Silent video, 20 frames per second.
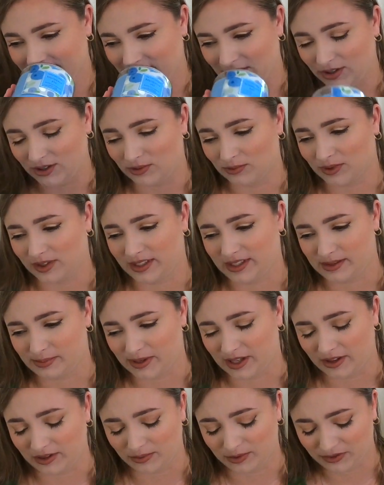You can really
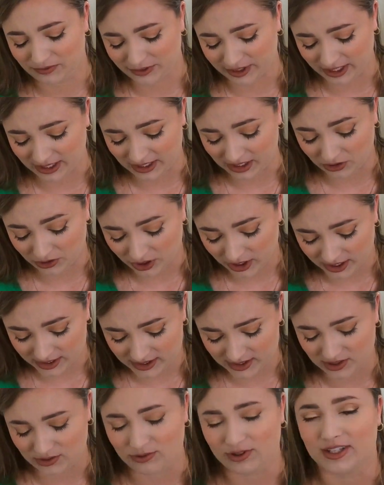smell the flaky
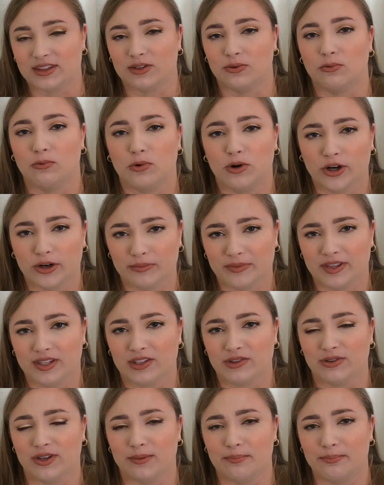crust. You the warmth,
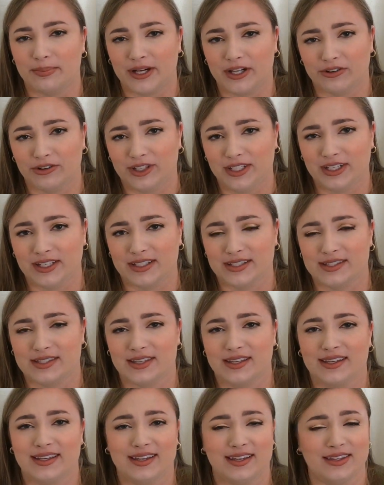you get butteriness,
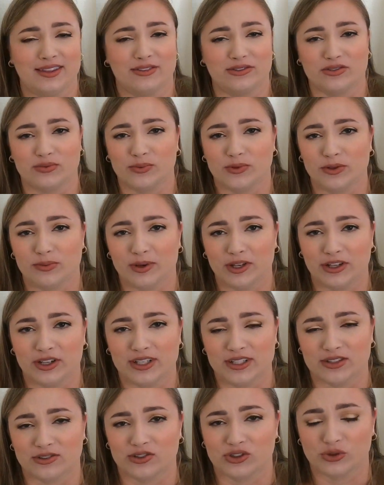and those
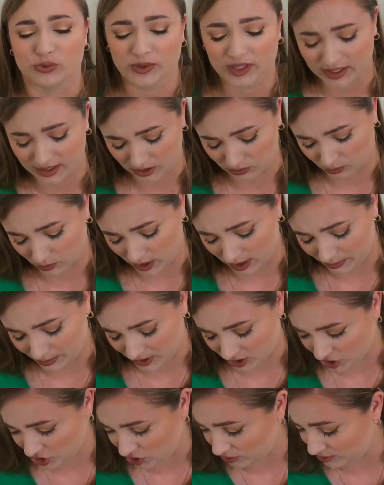blueberries are sweet and ripe
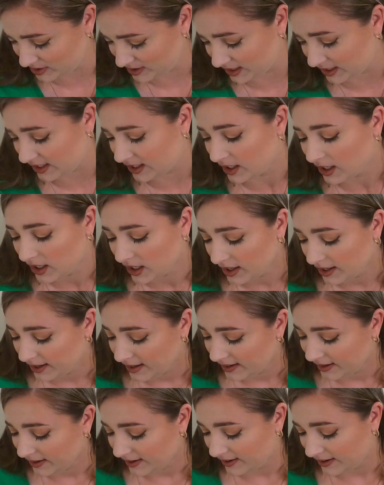and juicy.
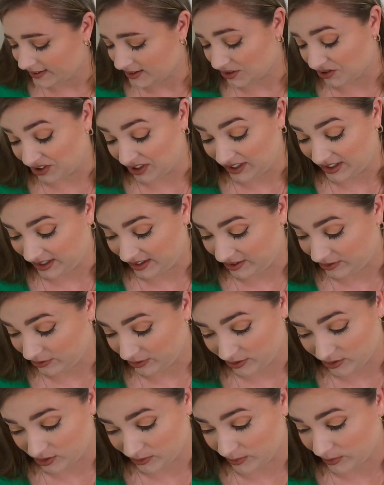It's a great candle.
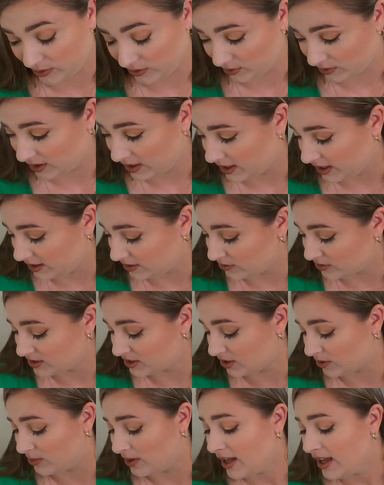Those are both great candles.
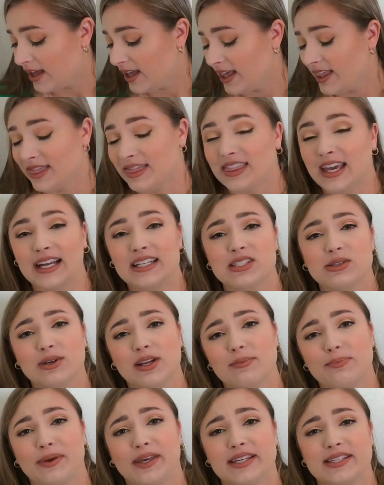So that's what
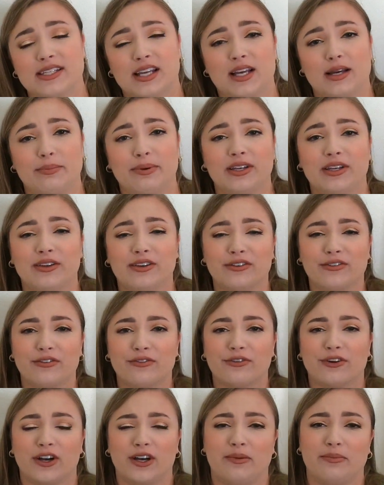I picked up
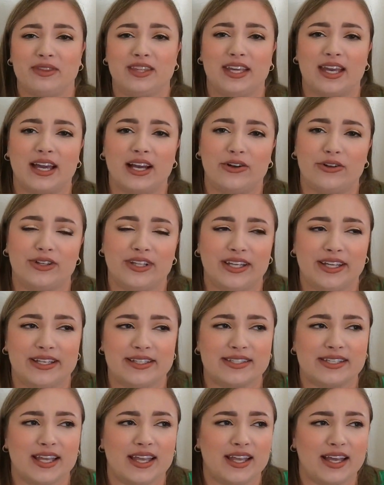from the
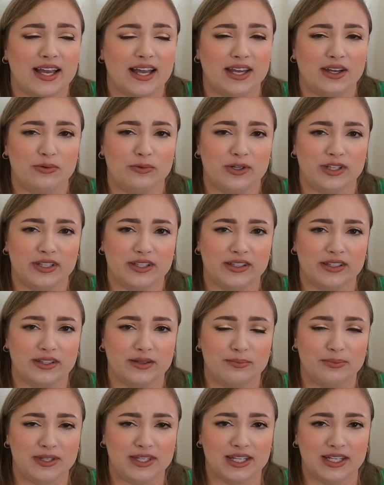outlet. I will
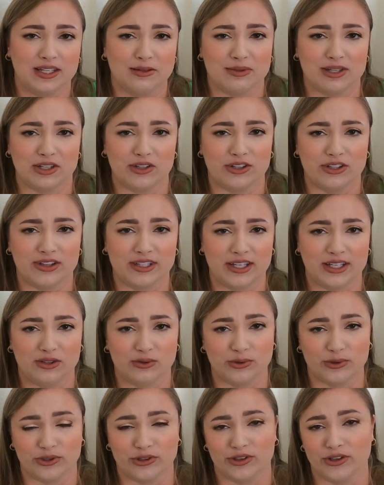be getting my online
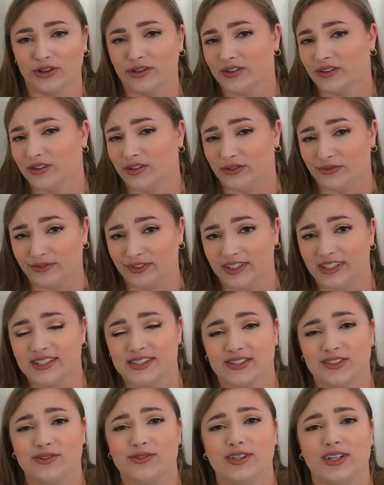order hopefully
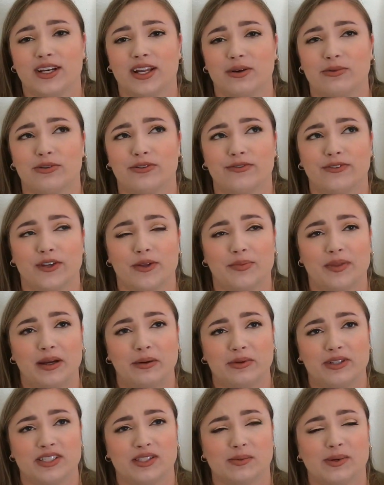soon, and I will film that
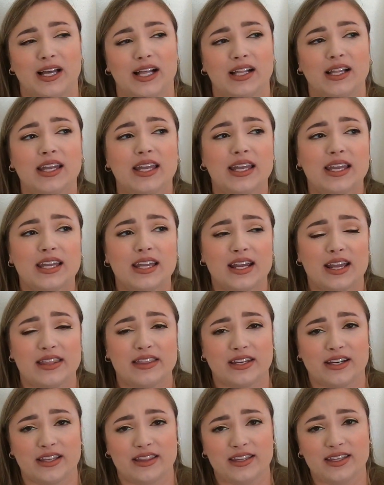one as well. And
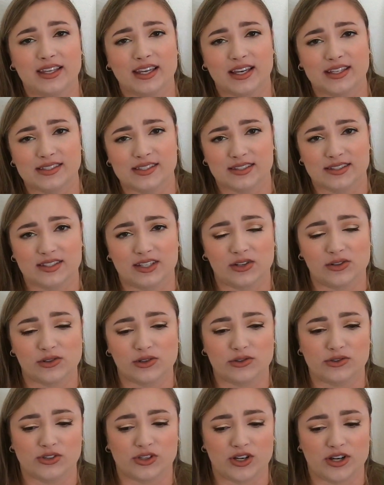then I think as the sale
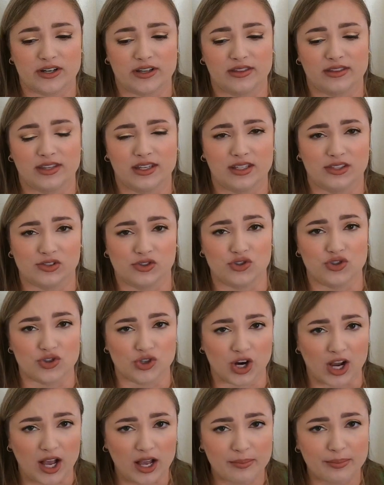goes on and things
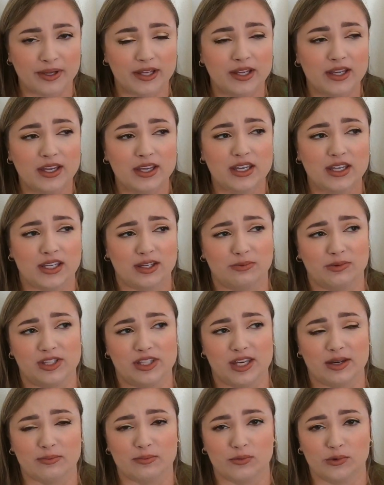drop and we
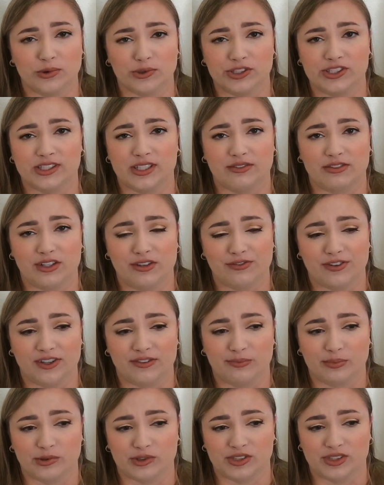get more
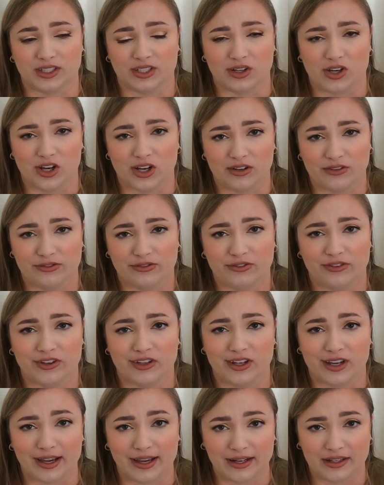75%
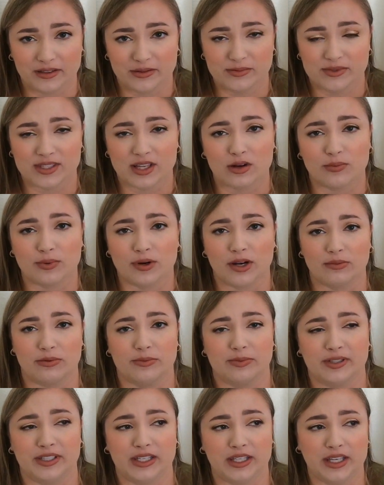off items, I'll
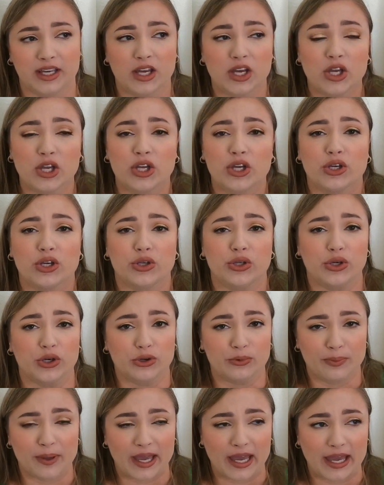probably
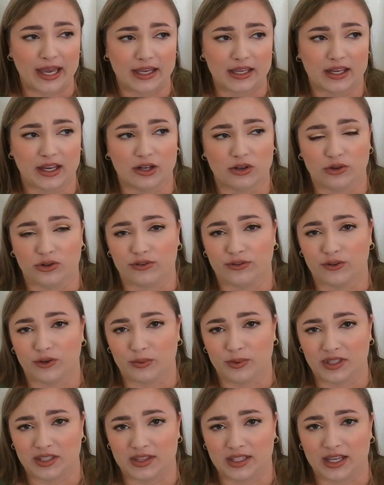go back. I don't know if it'll
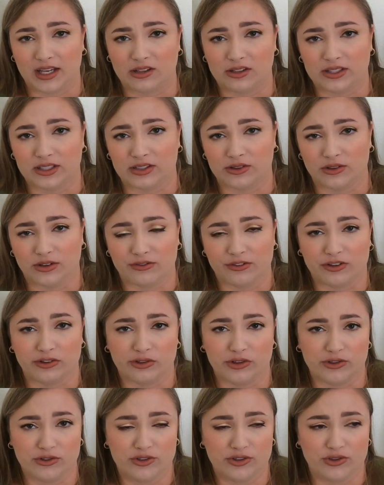be at the outlet or if I'll
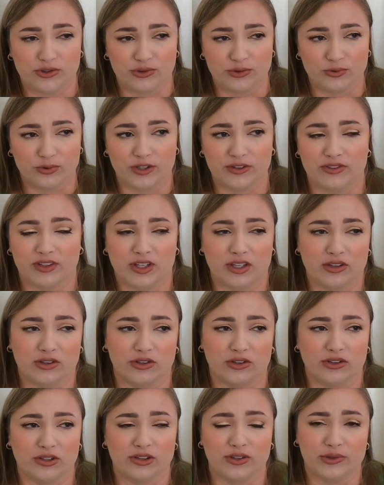go to one of the
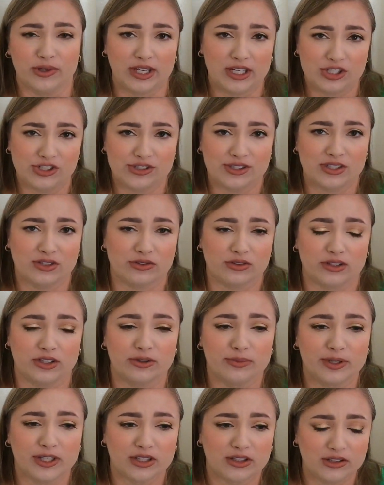other locations that are a little
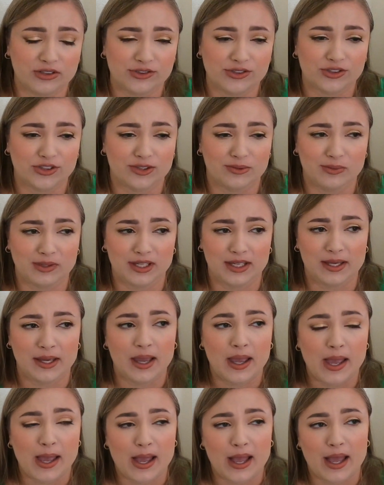bit closer to me
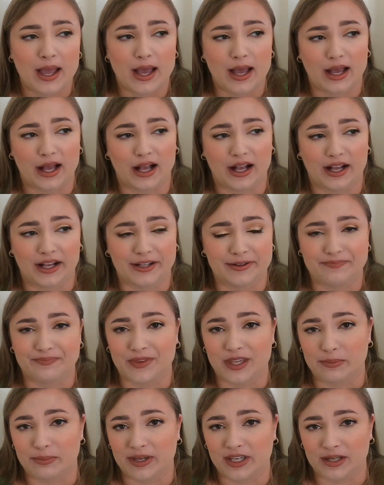
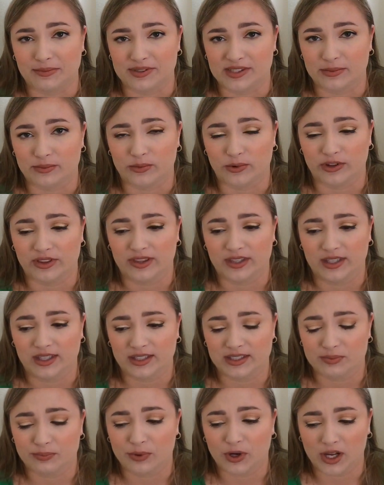and pick up some more
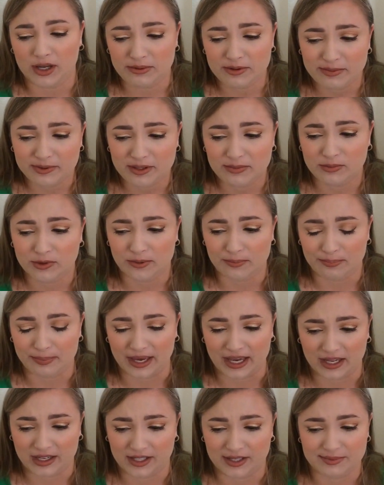things, probably more
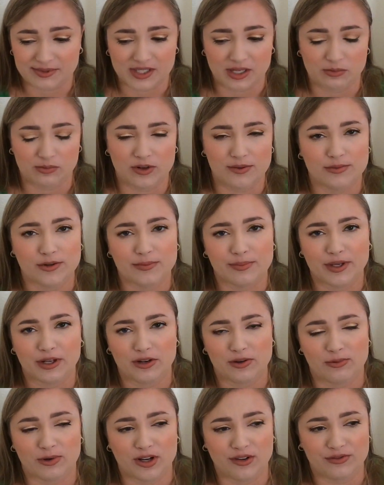backups. I want more
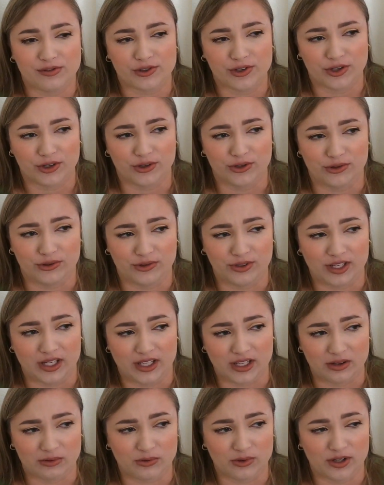berry waffle cone,
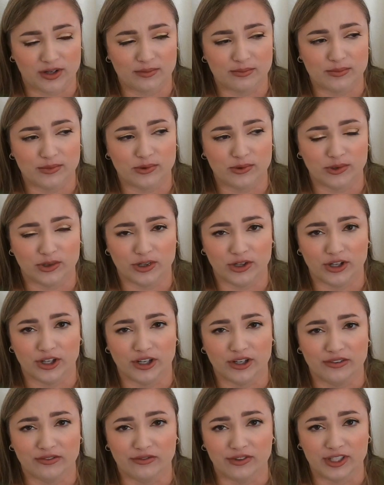and I want
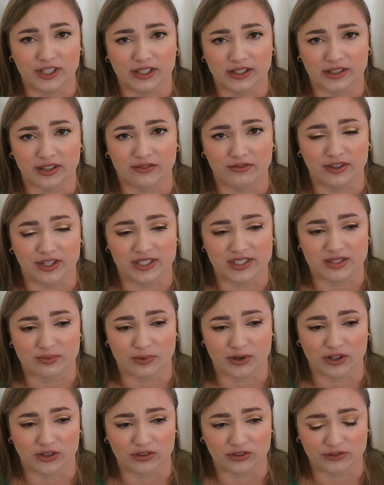more vanilla confetti
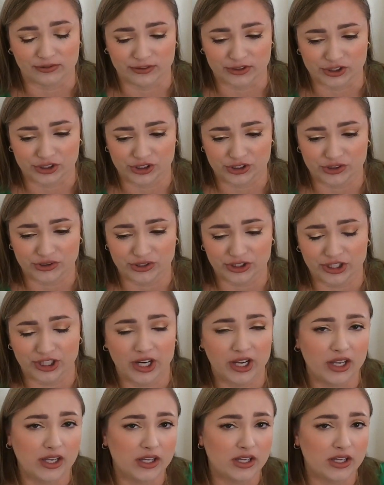sparkle for sure